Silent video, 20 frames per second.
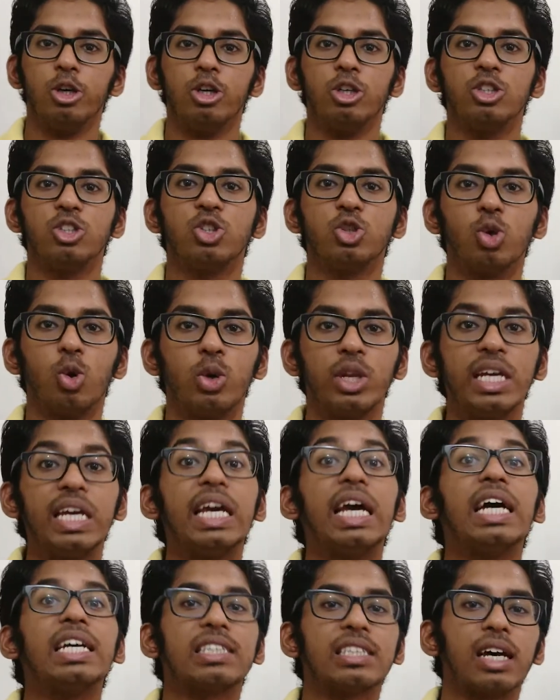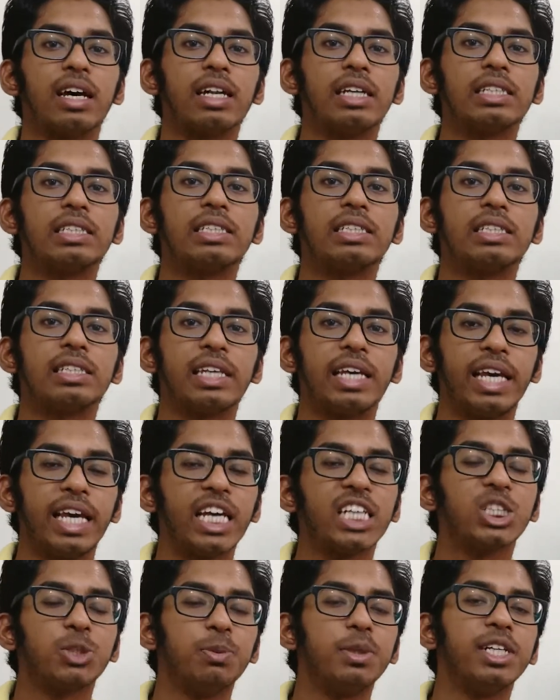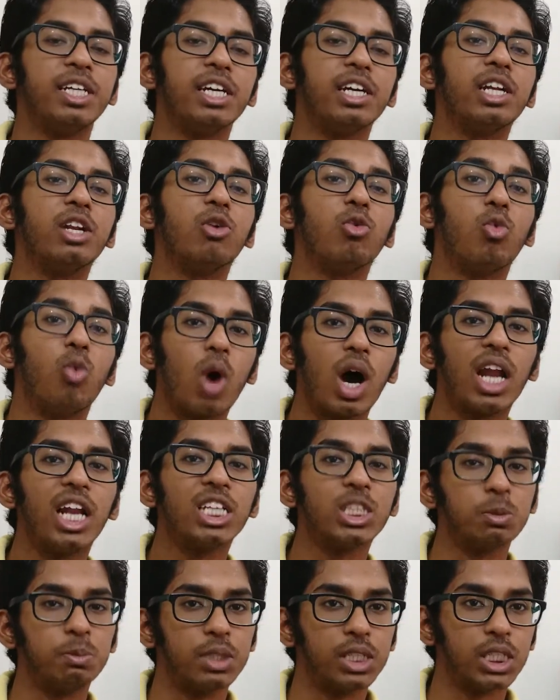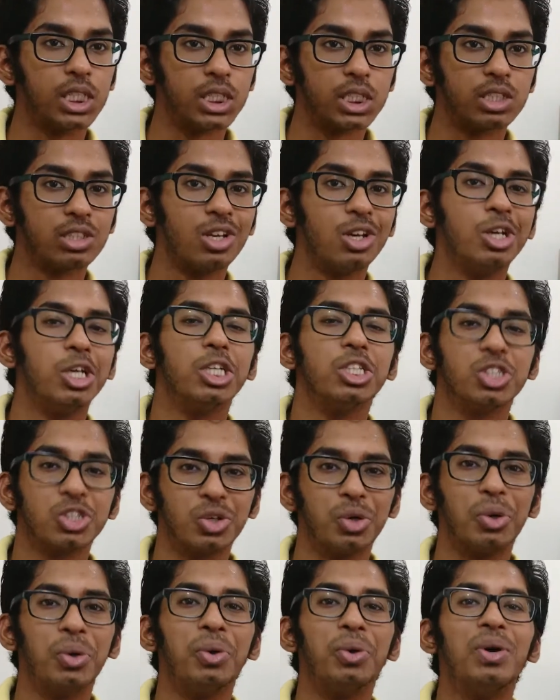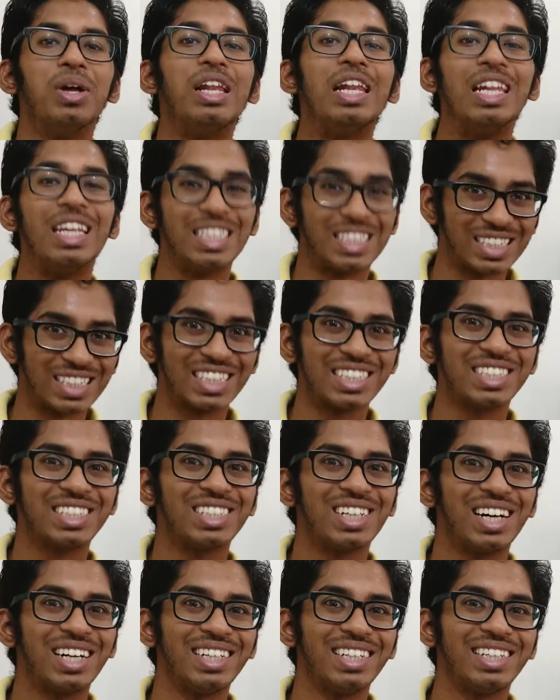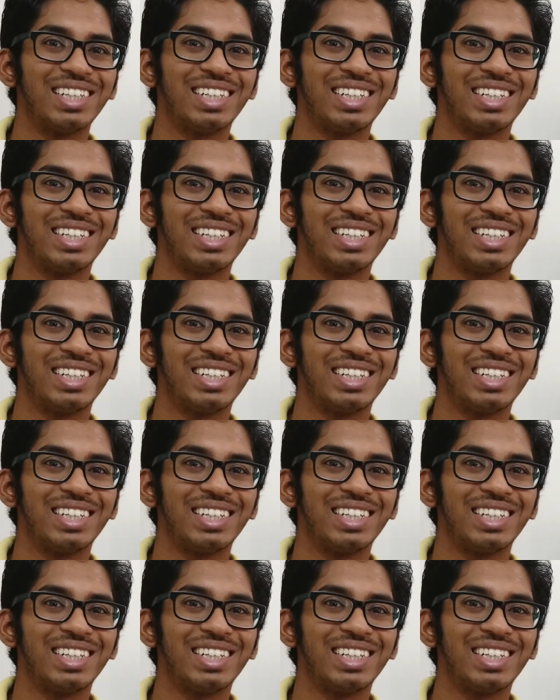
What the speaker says: Sony SRS XB-10 wireless speakers. So let's get started.